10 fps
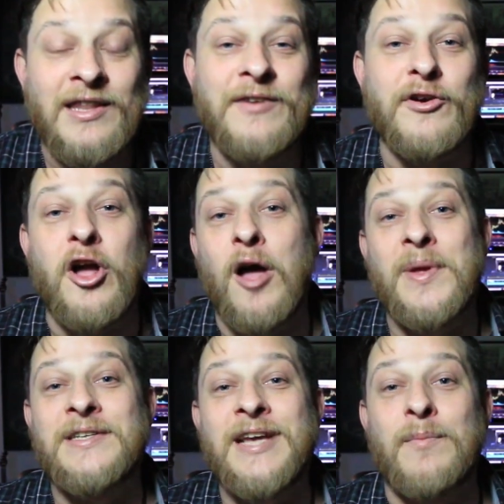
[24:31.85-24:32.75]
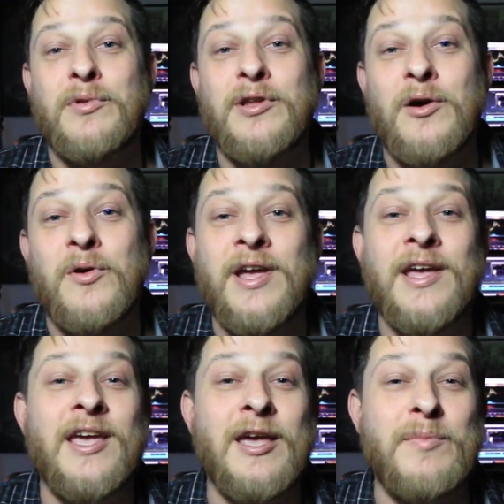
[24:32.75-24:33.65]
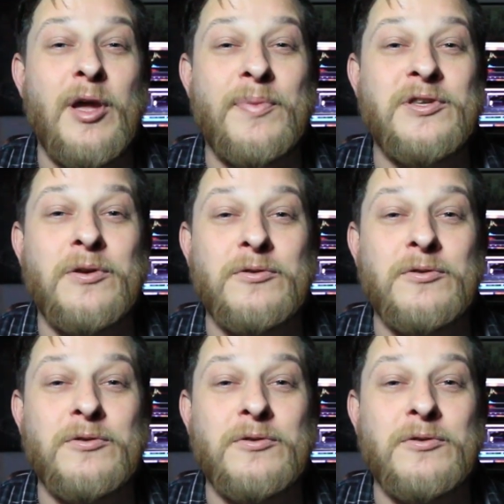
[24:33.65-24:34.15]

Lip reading: leave a comment down below, hit me up on